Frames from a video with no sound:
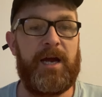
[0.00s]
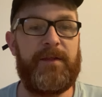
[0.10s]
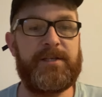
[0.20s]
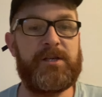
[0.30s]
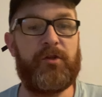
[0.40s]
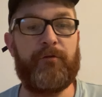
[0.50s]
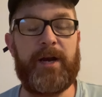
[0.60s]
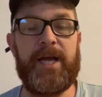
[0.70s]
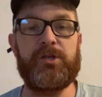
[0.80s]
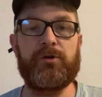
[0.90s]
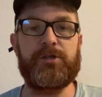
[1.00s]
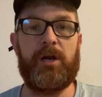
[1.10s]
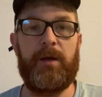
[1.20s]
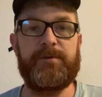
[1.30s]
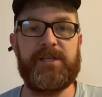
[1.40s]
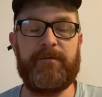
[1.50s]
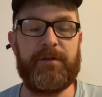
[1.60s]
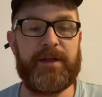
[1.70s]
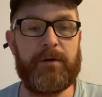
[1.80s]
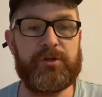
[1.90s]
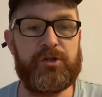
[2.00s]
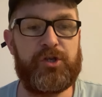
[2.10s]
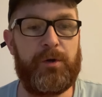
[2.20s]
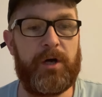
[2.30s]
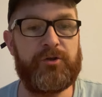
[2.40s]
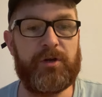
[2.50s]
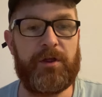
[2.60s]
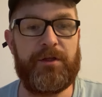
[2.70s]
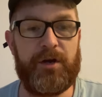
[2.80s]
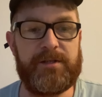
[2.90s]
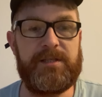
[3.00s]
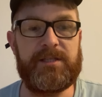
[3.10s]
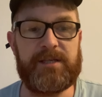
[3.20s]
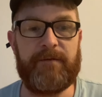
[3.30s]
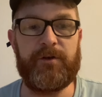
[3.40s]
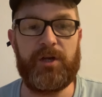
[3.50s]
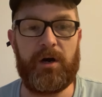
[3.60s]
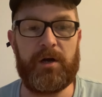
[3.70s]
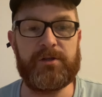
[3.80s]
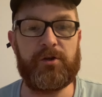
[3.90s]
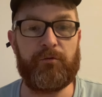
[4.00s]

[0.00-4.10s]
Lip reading: And this is at the Renaissance Club. 7,237 yards.